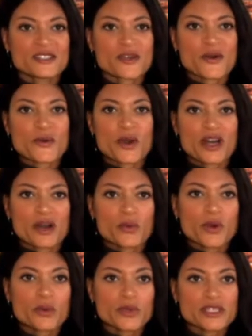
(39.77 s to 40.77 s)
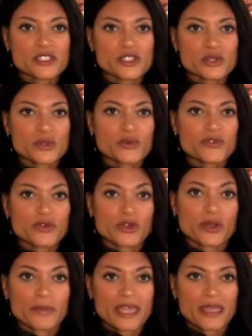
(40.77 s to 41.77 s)
So what we do
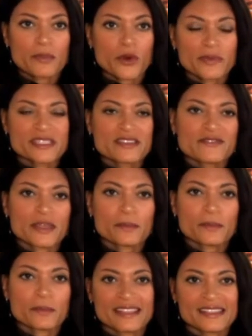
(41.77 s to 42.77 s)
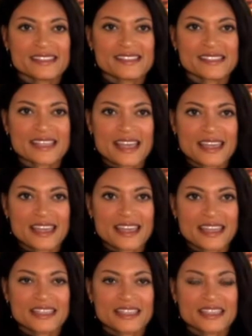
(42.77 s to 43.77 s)
for Macon Moments Event Planning and Design
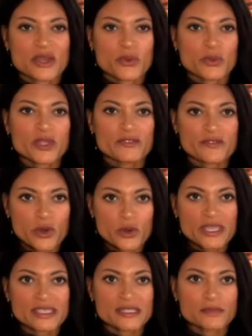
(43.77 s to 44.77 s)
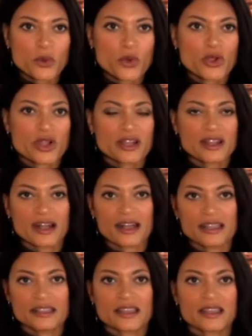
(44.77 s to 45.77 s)
is we focus more
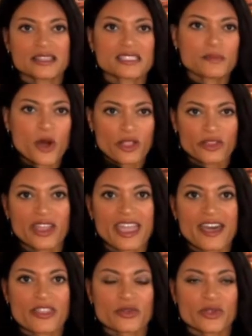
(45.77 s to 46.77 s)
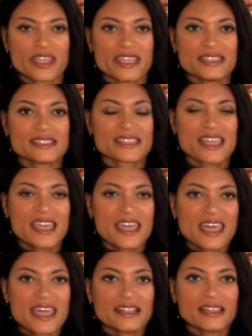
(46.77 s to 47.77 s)
on smaller gatherings
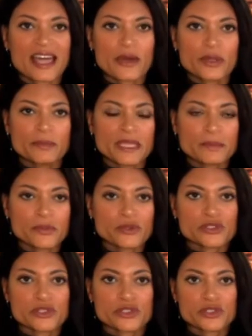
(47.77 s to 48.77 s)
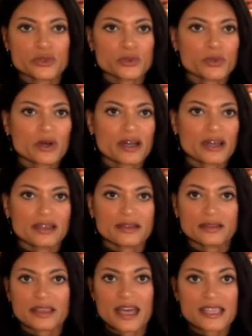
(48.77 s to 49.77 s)
and okay. allowing people to do
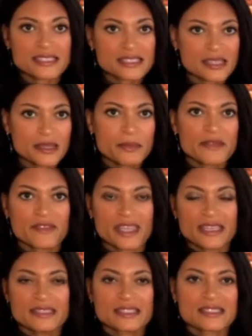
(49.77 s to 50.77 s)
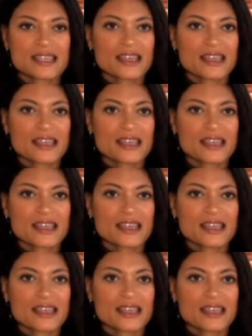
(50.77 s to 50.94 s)
custom events.